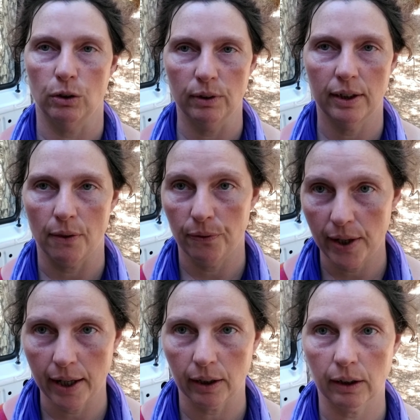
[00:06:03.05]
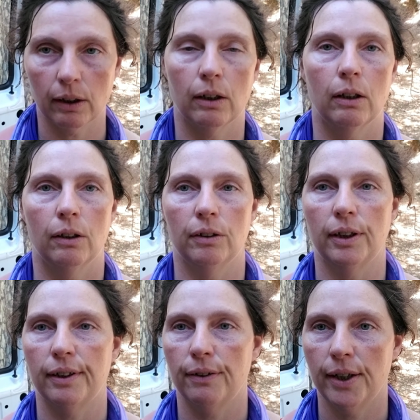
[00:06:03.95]
You need to think. You
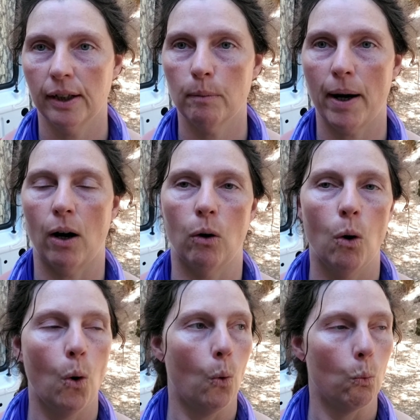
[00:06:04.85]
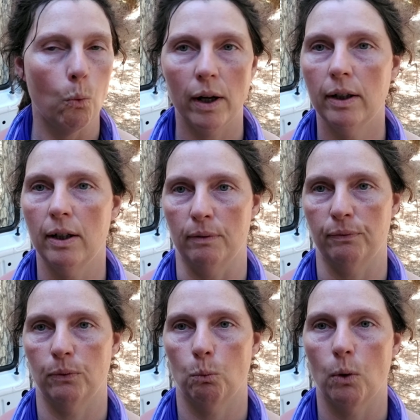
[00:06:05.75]
need to think about, what
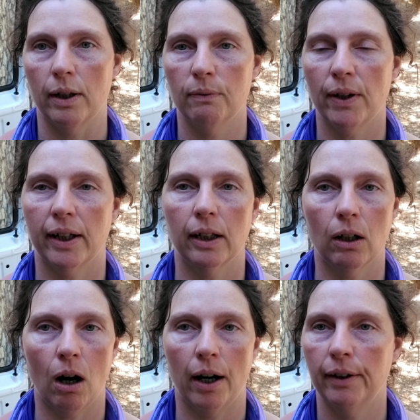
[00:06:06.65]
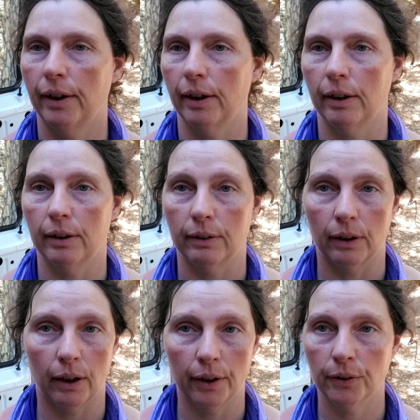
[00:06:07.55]
if I get caught in
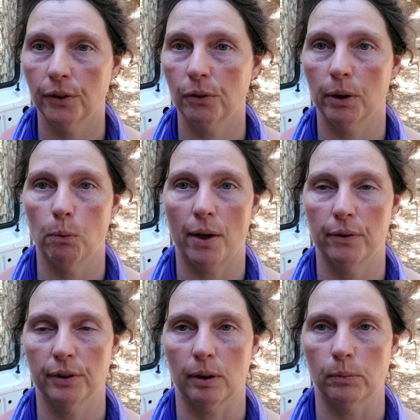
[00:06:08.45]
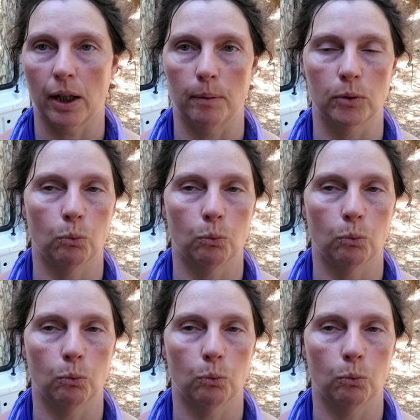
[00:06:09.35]
100-degree weather sometimes?